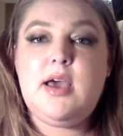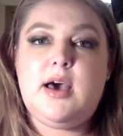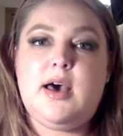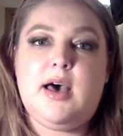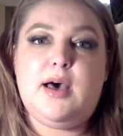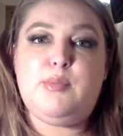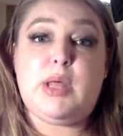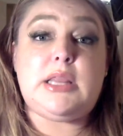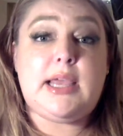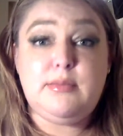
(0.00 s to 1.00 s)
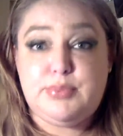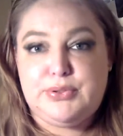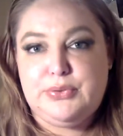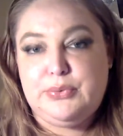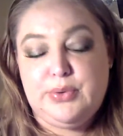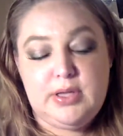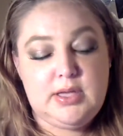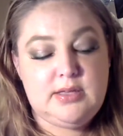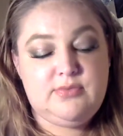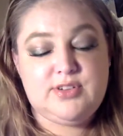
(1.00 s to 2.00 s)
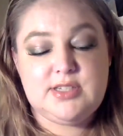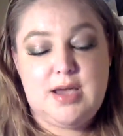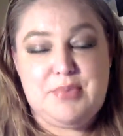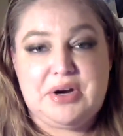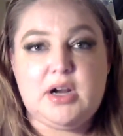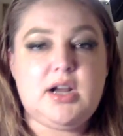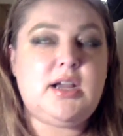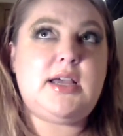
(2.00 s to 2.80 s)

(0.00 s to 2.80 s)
um, light blue, for summer.